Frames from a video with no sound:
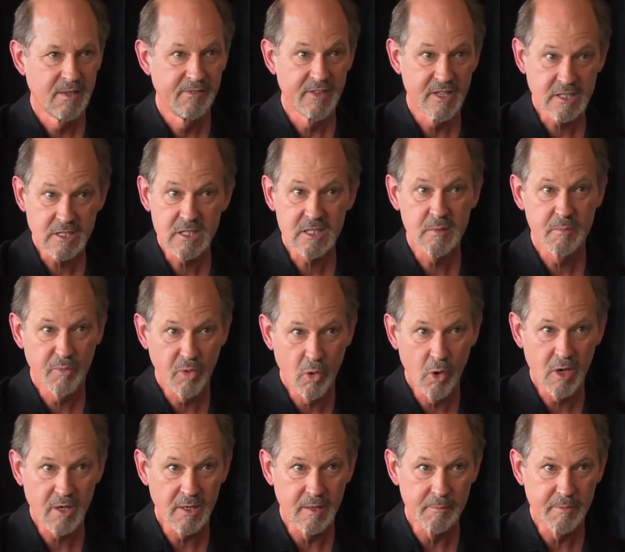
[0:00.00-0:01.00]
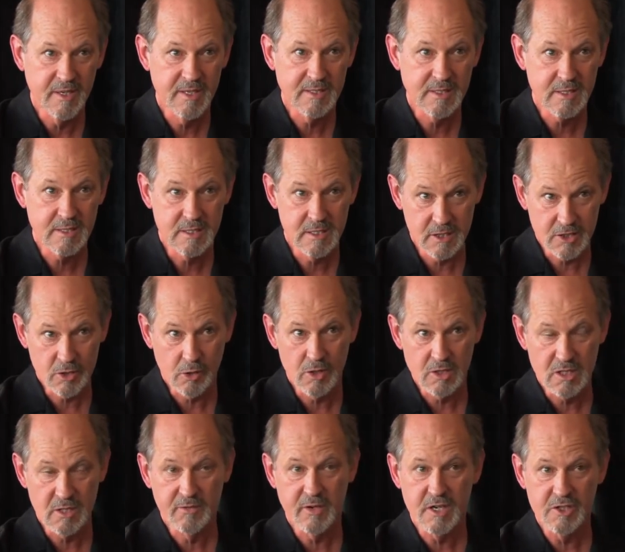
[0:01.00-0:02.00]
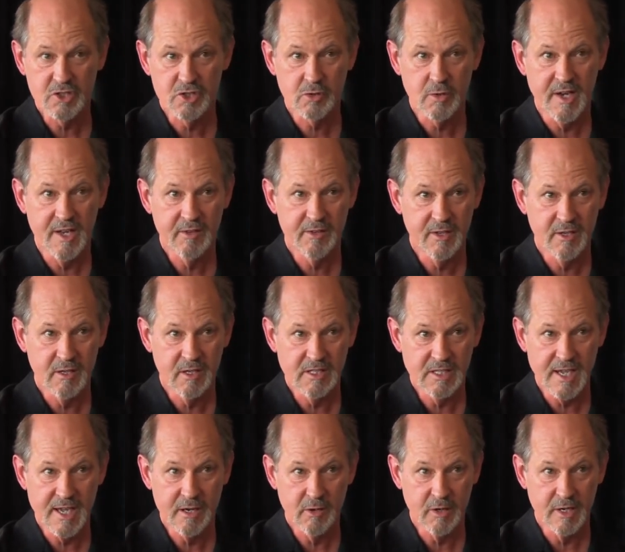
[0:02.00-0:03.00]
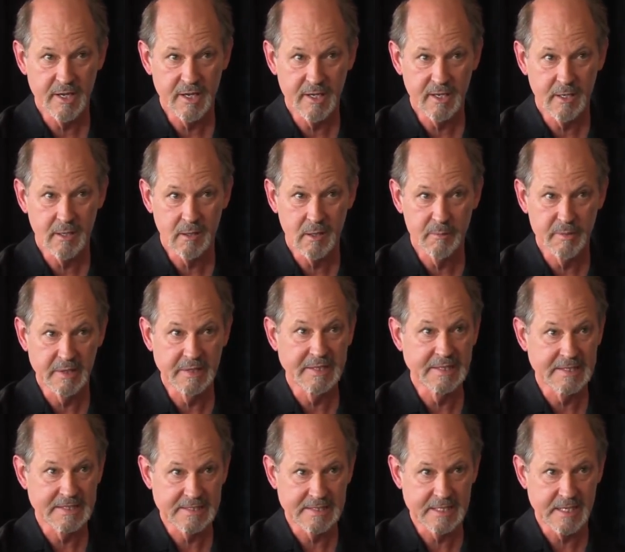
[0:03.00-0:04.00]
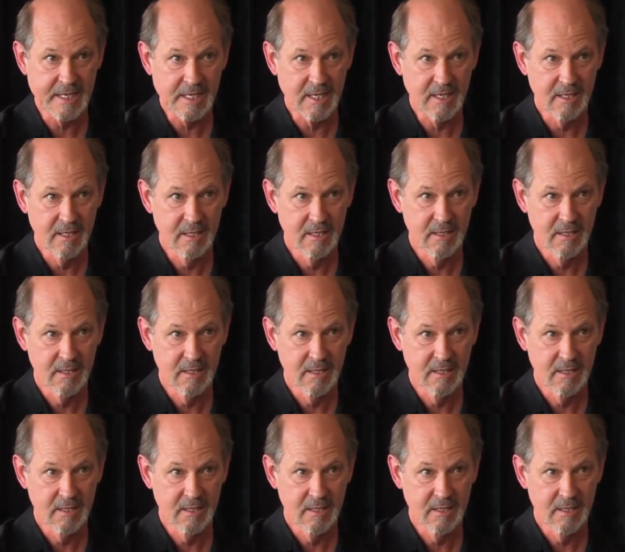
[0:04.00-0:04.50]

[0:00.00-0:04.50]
And this is important because this is the source of our strength and our integrity and our ability to see.